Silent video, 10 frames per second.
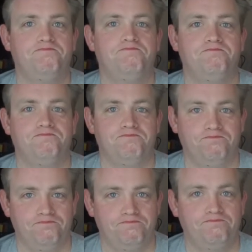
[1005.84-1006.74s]

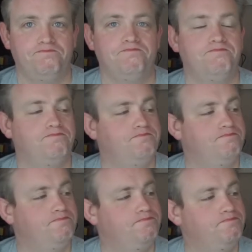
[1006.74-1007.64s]

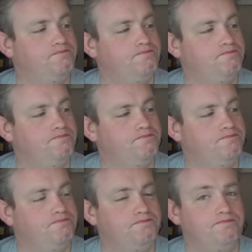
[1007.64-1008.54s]

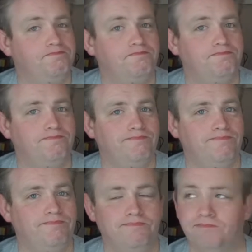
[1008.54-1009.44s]

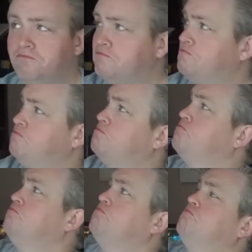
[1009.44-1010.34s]
No words are spoken by the person on screen.